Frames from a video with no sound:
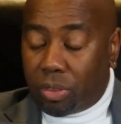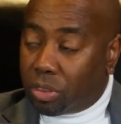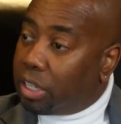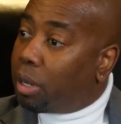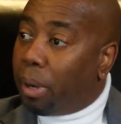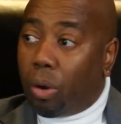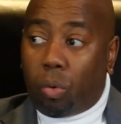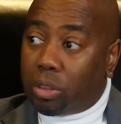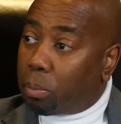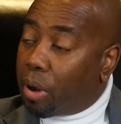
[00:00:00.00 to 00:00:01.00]
Think about
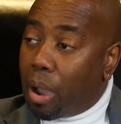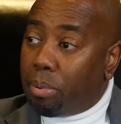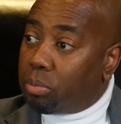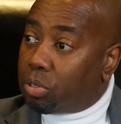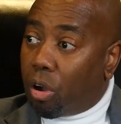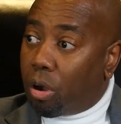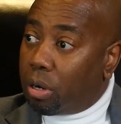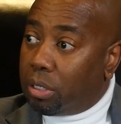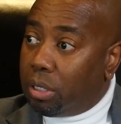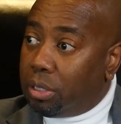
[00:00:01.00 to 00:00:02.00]
what the problems
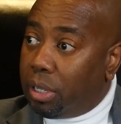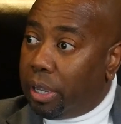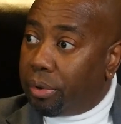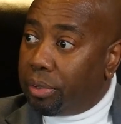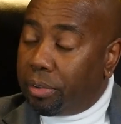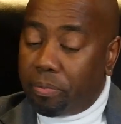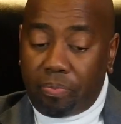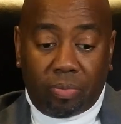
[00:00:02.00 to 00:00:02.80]
are in the area,